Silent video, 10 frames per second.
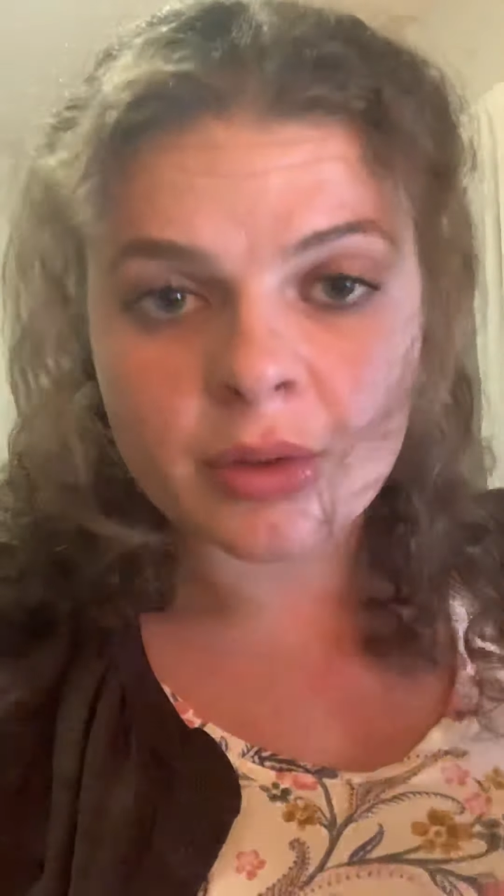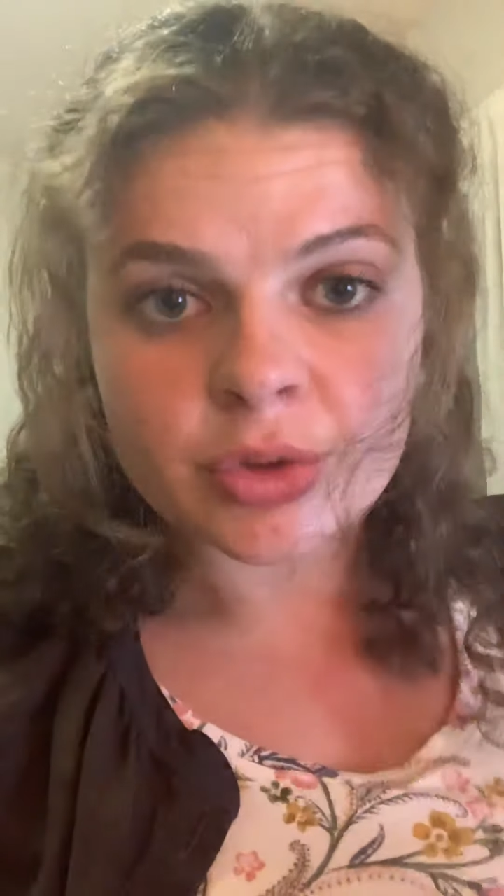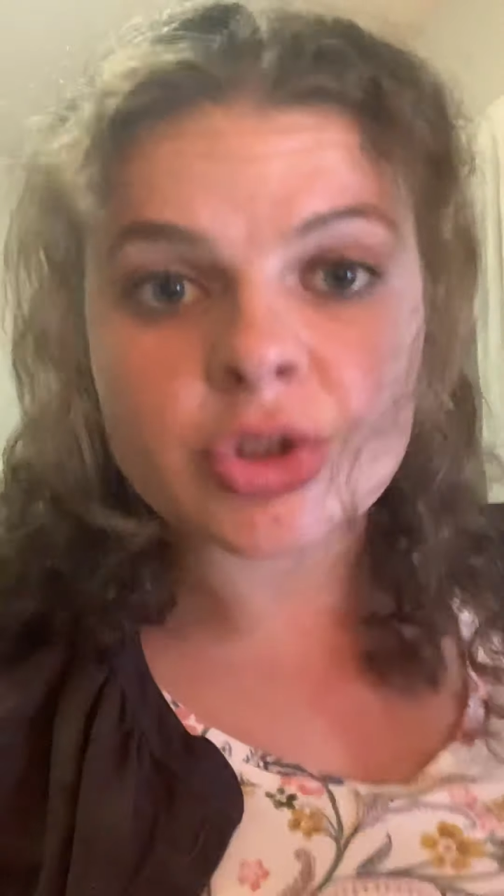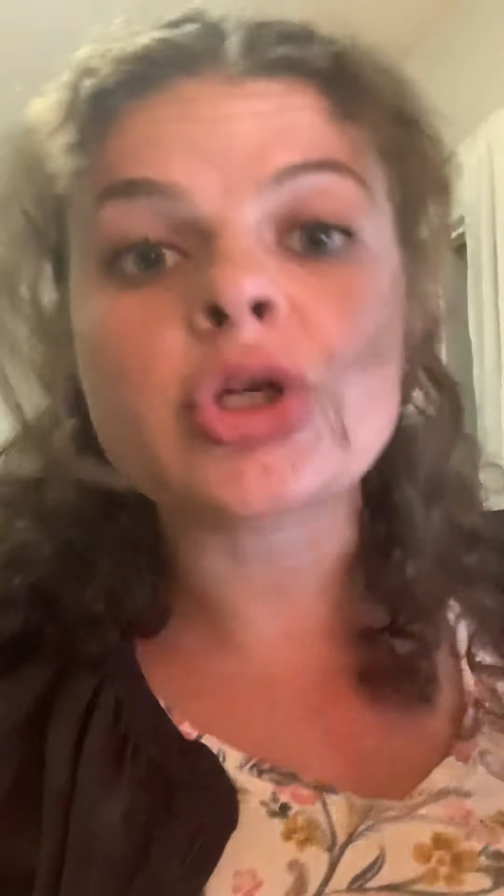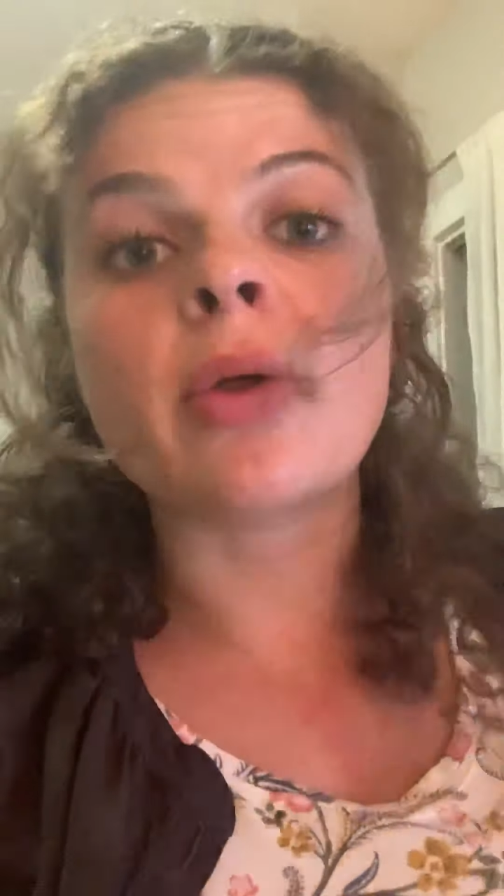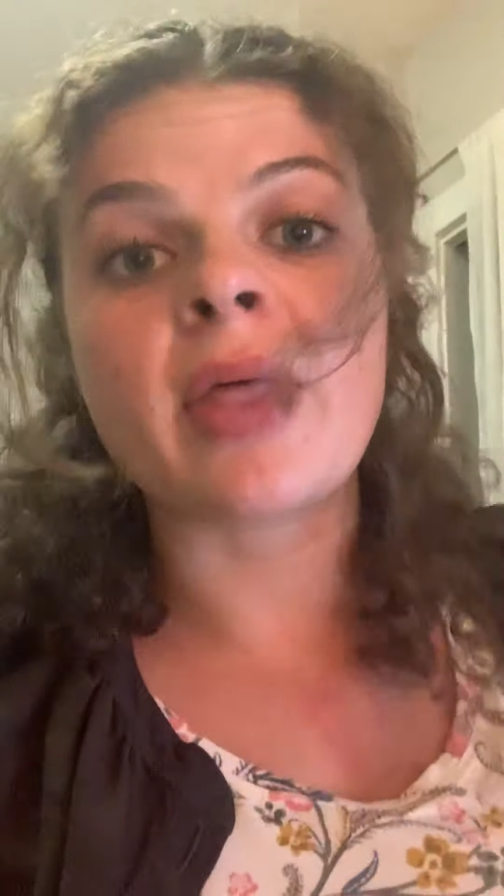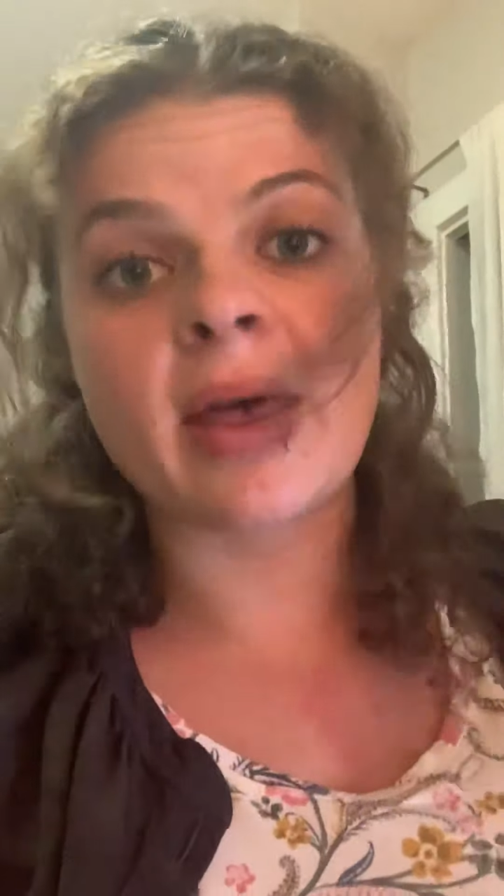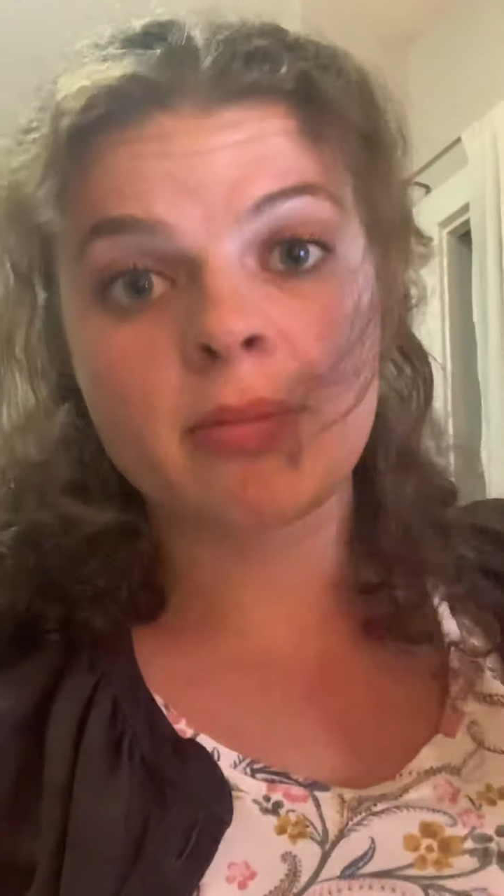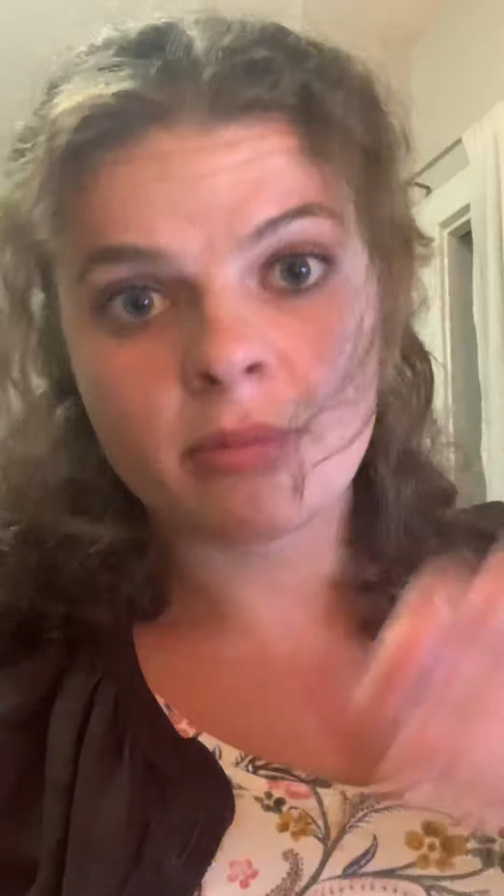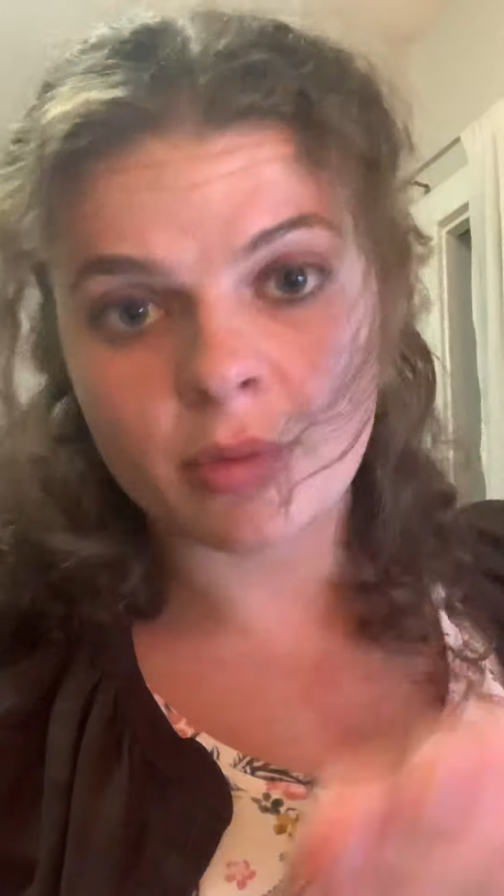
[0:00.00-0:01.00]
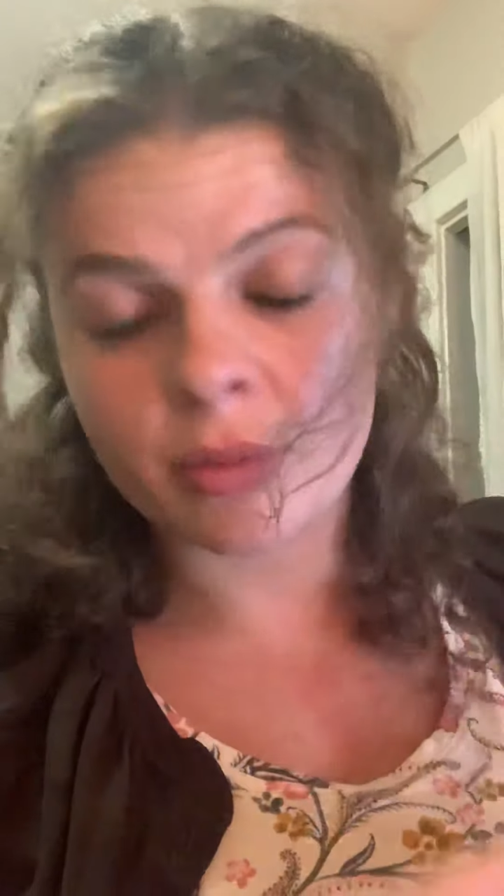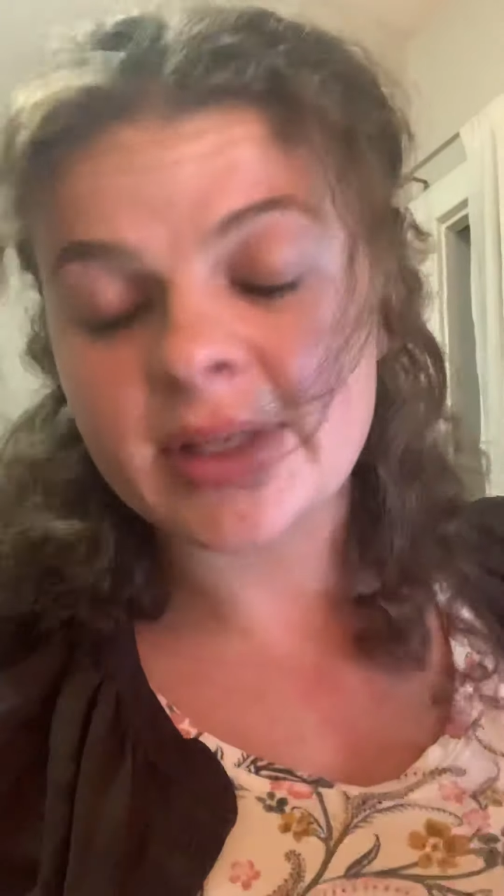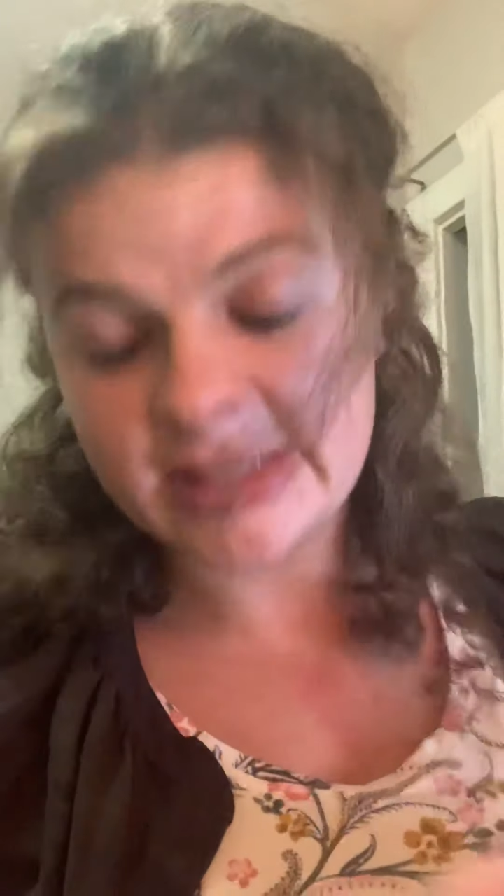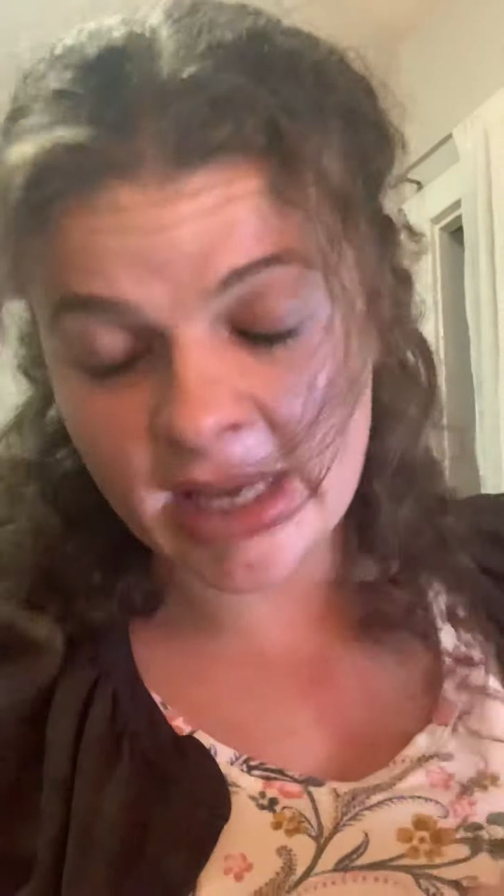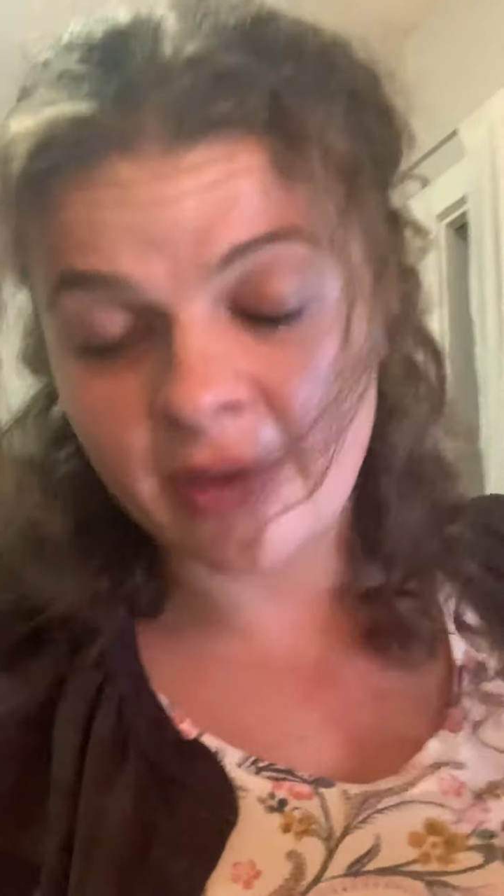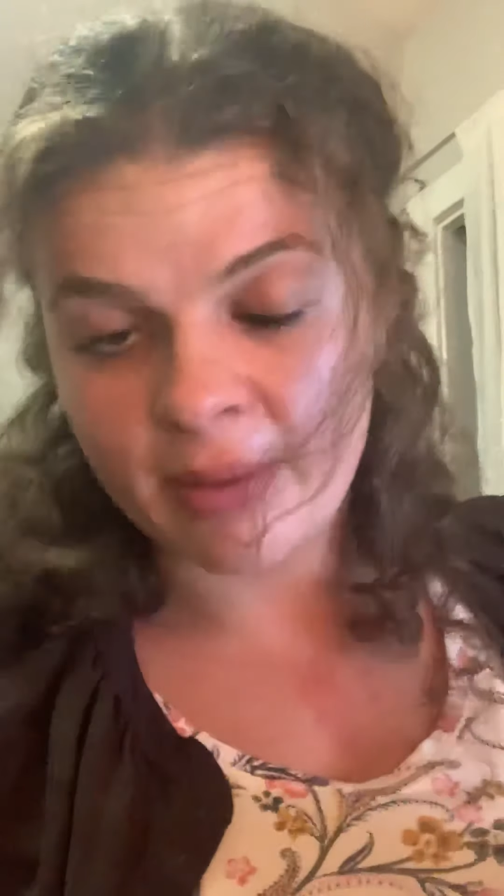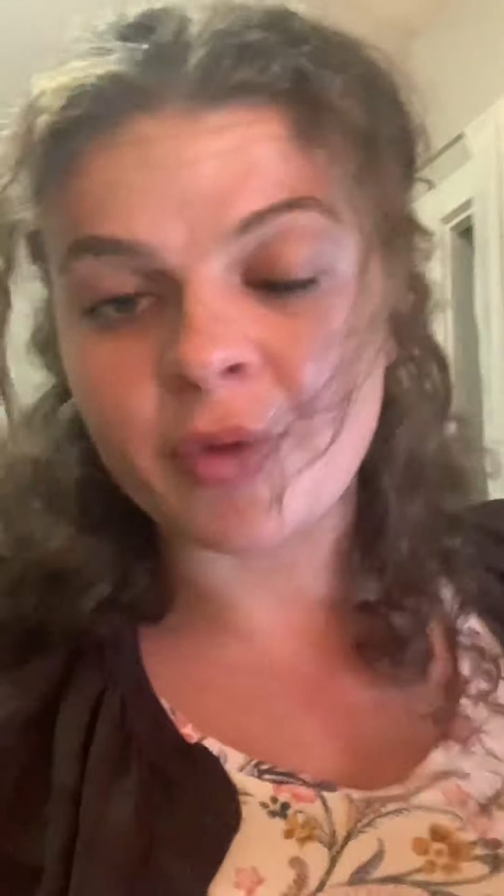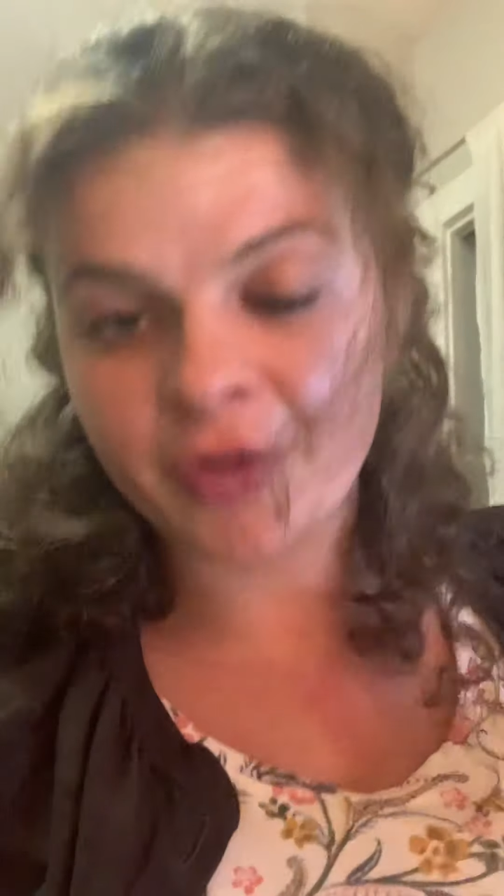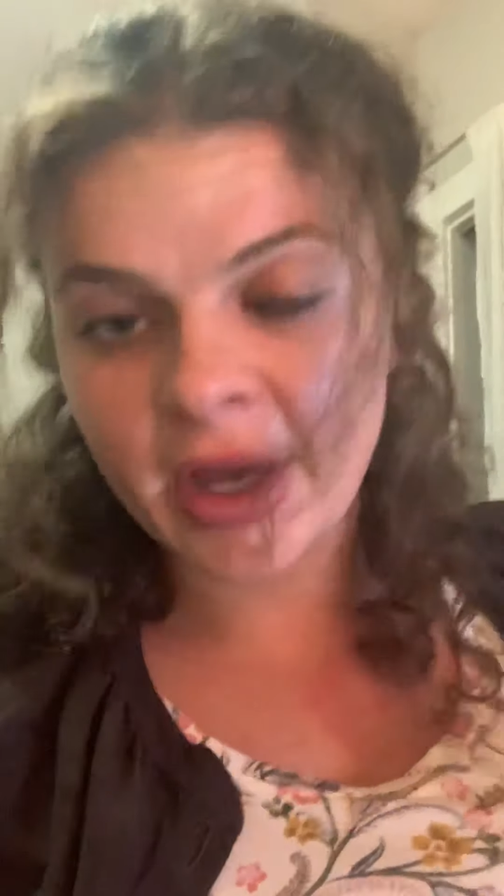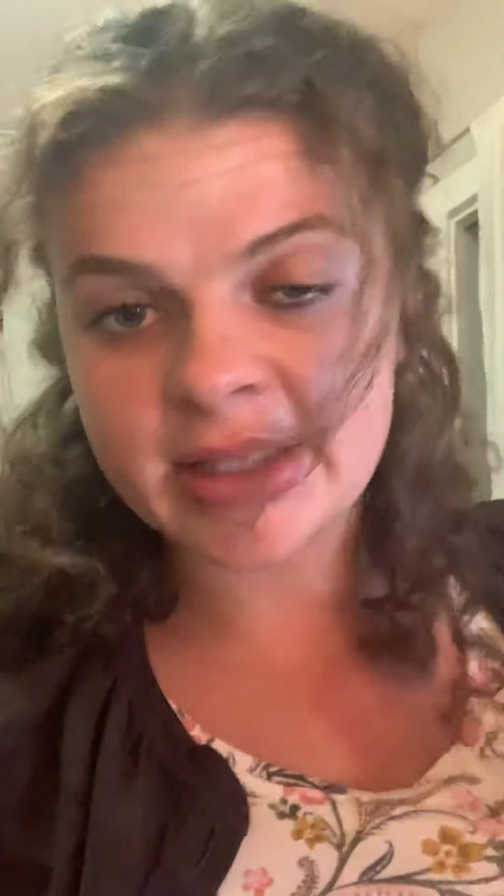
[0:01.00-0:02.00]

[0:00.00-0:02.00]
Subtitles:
show them, tell them what the